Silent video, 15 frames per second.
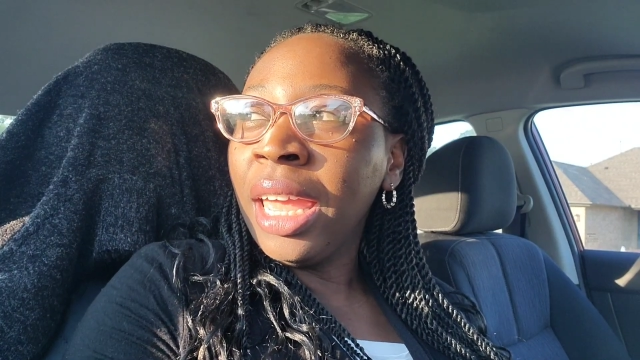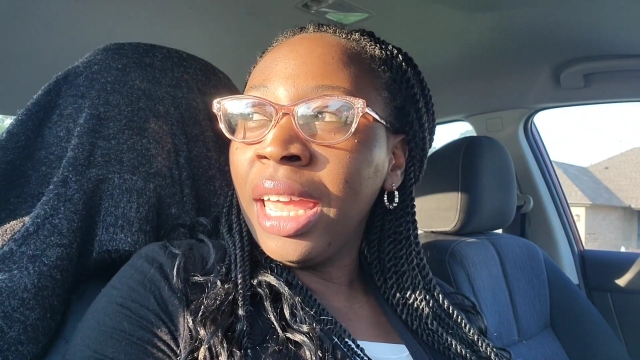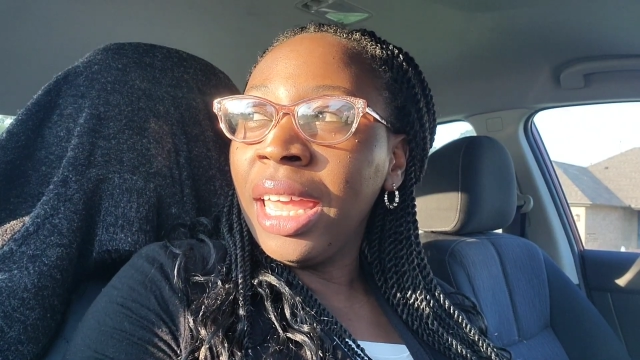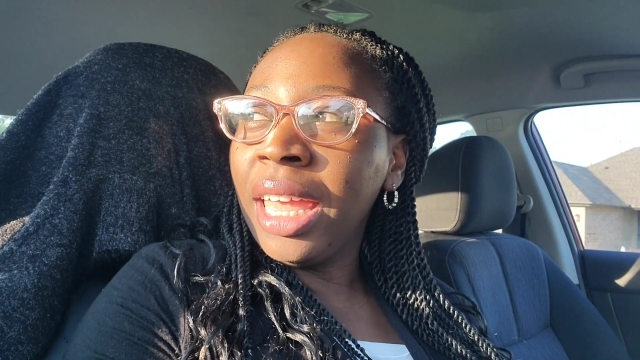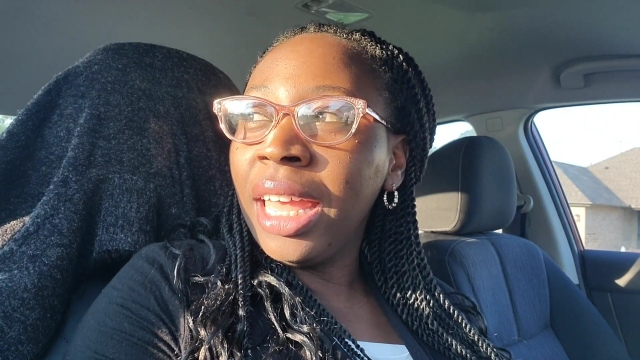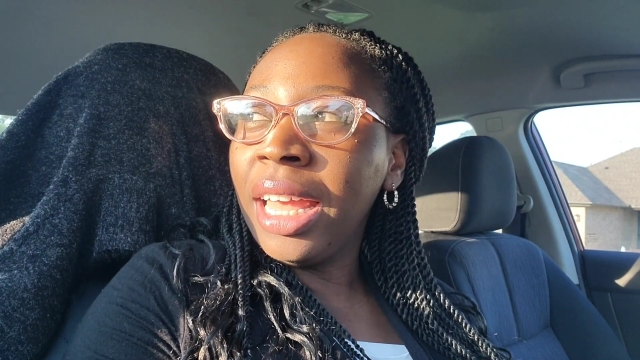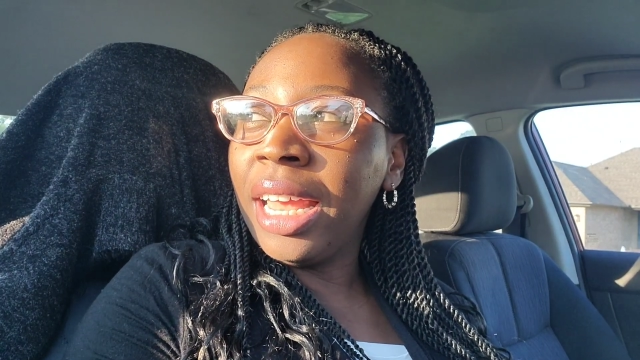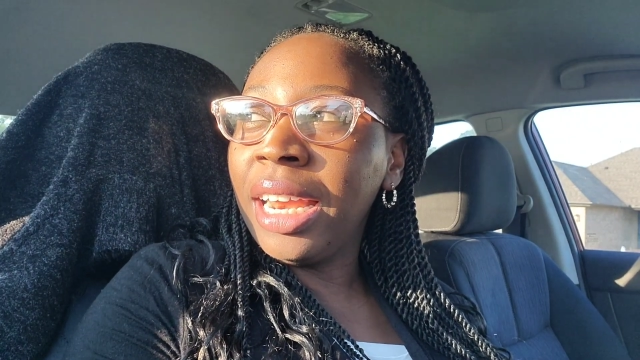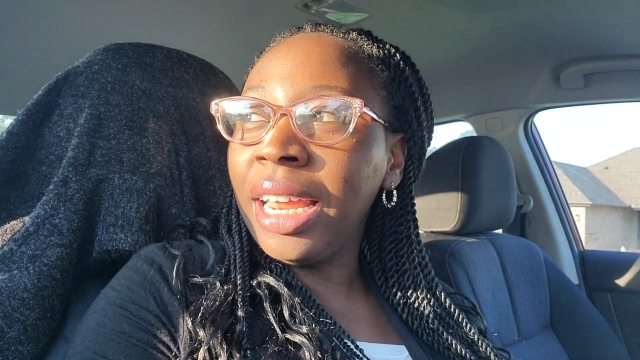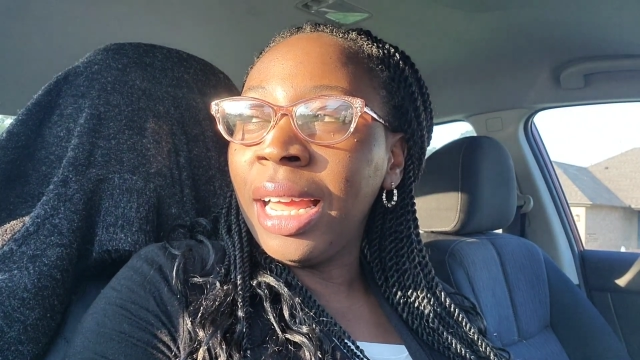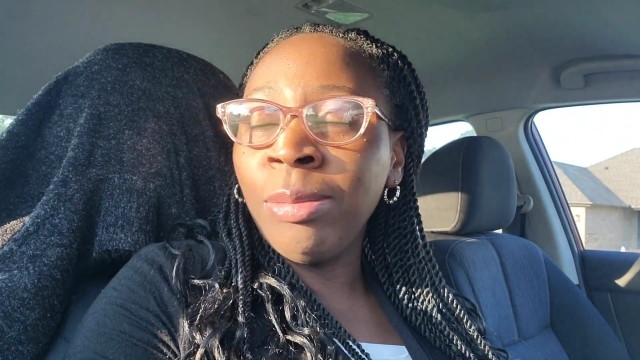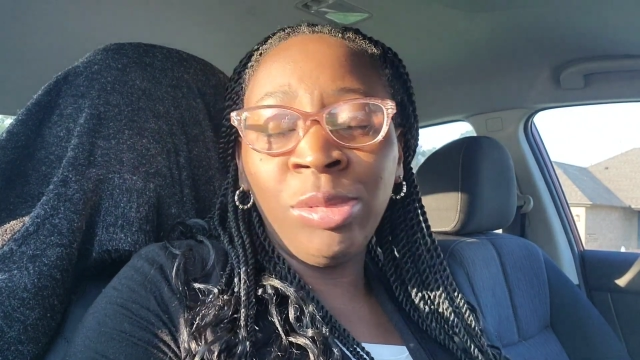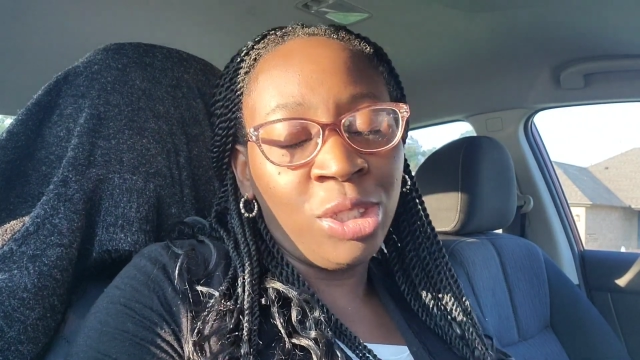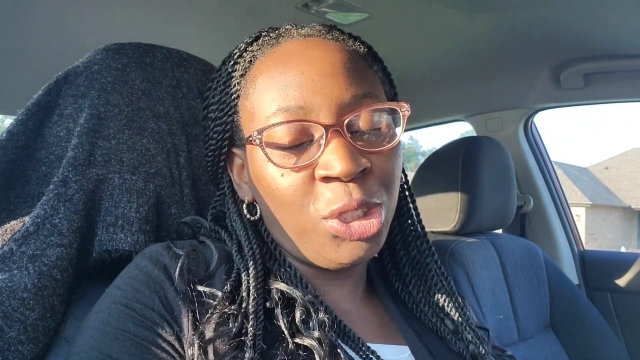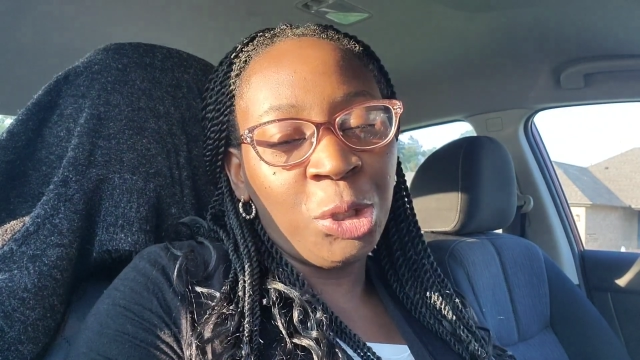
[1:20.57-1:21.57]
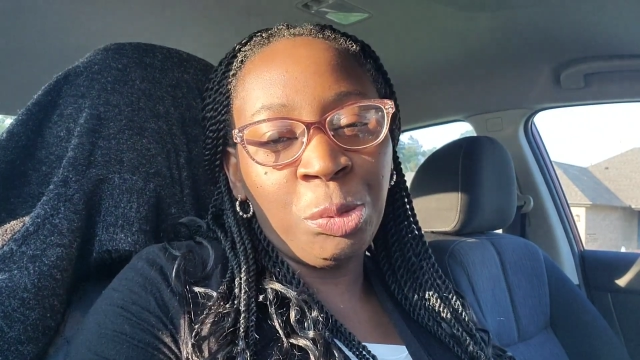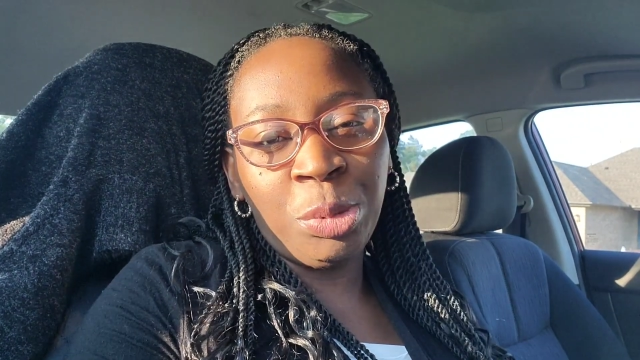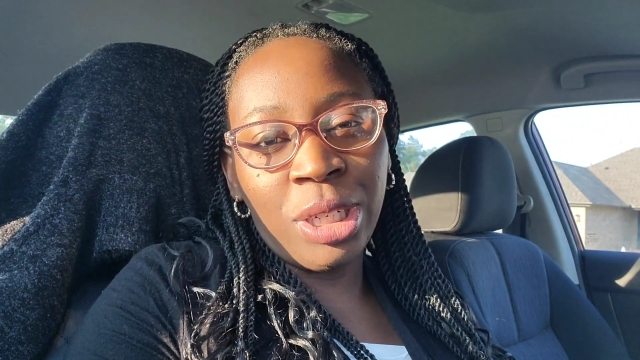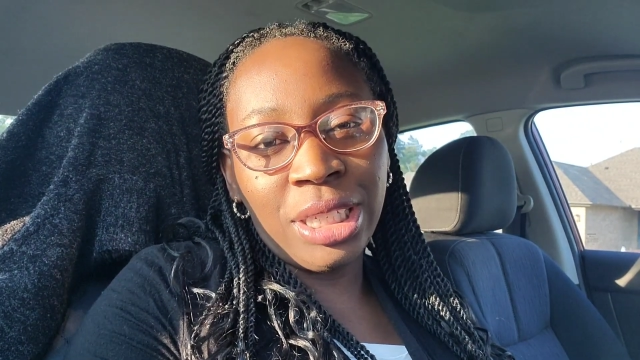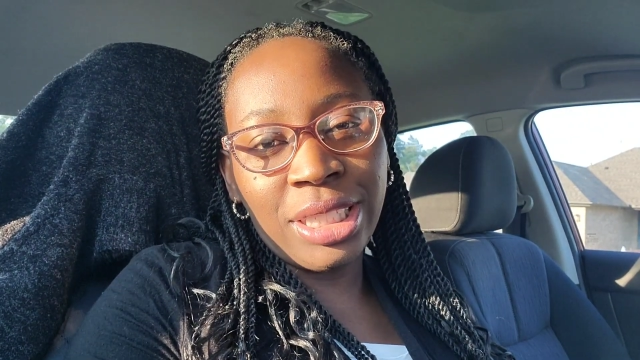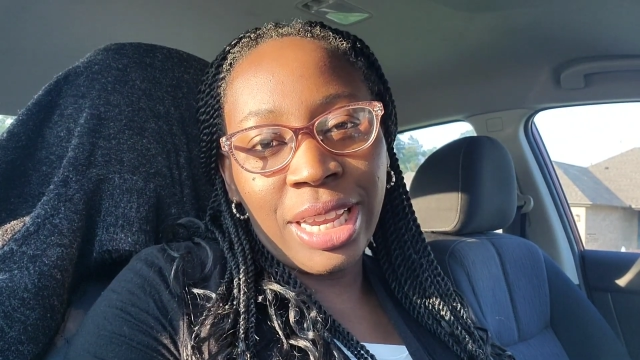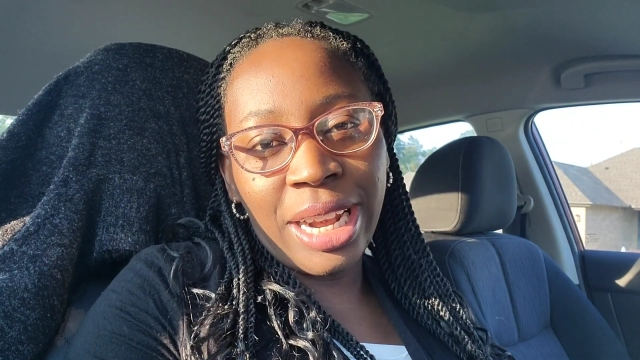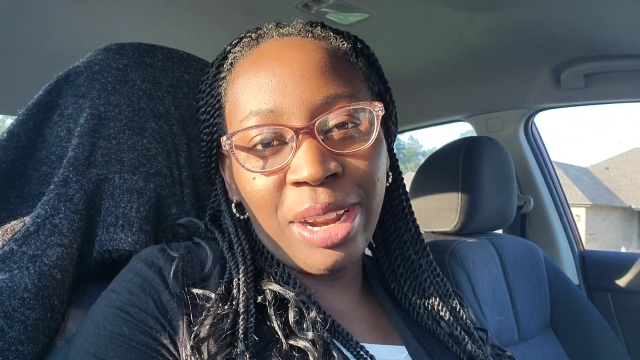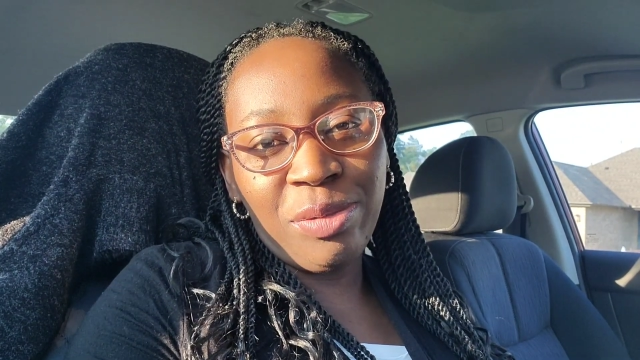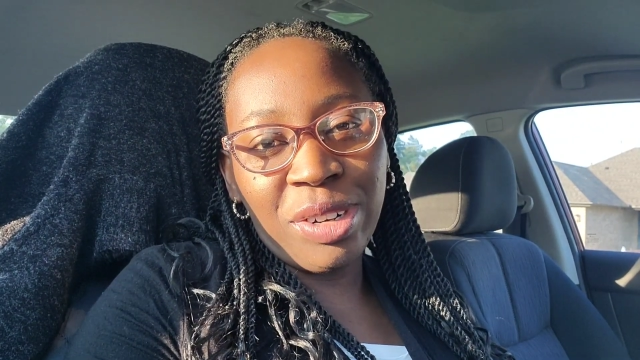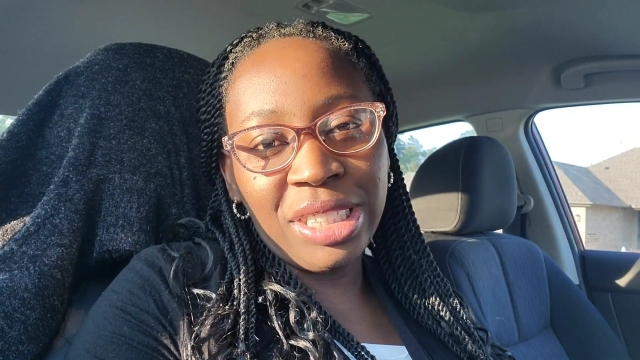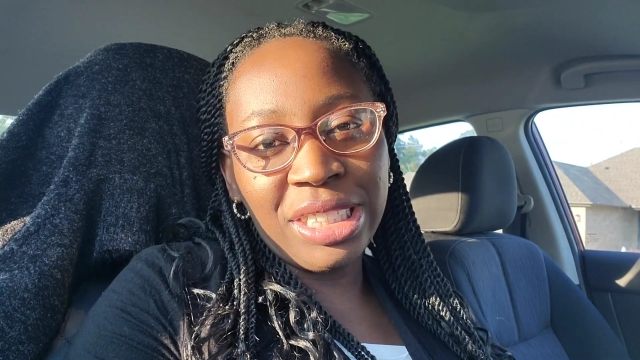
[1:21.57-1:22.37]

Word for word: and I'm just super excited